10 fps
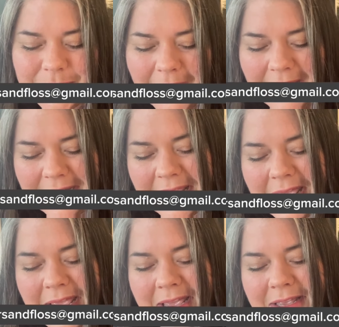one
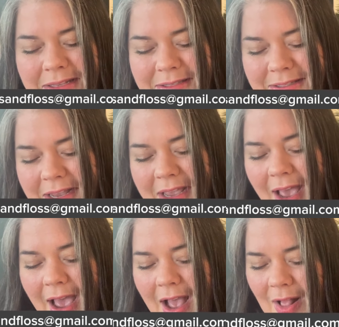is
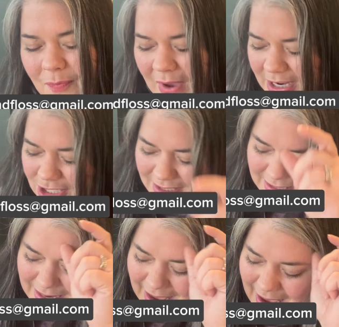by Just
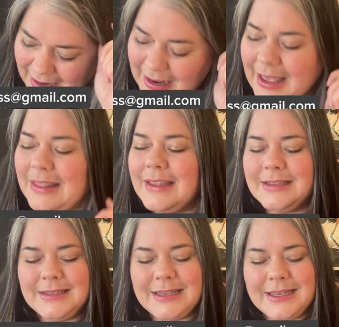Nan, and
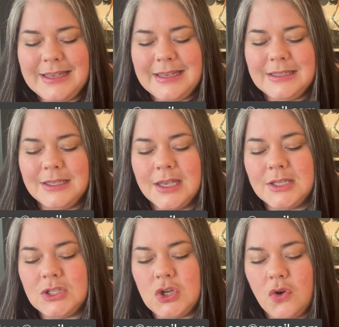this is
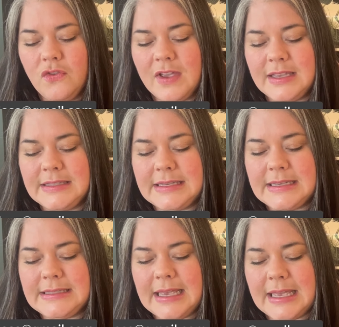Snow
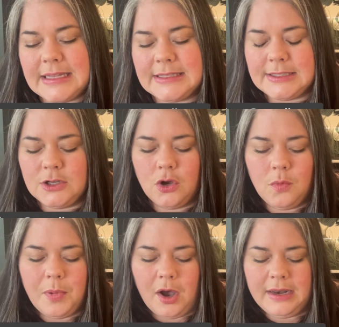Faces and Snow
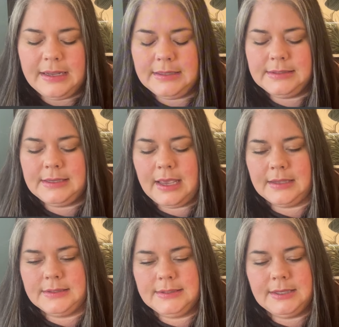Bonnets.
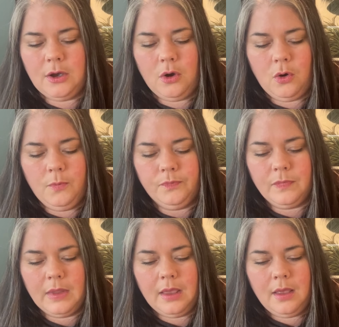And so
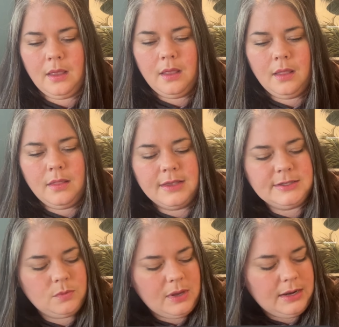
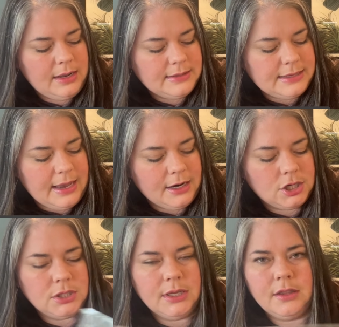this one is
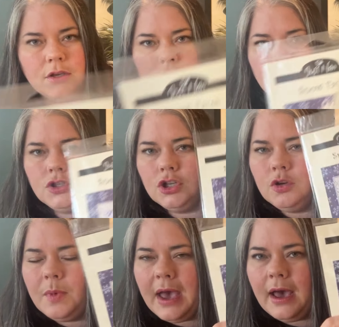actually, there's 2
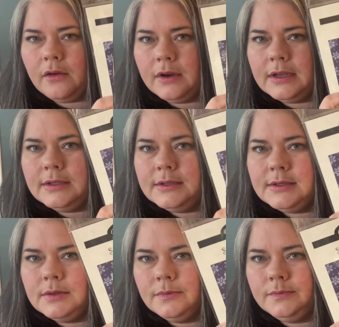patterns.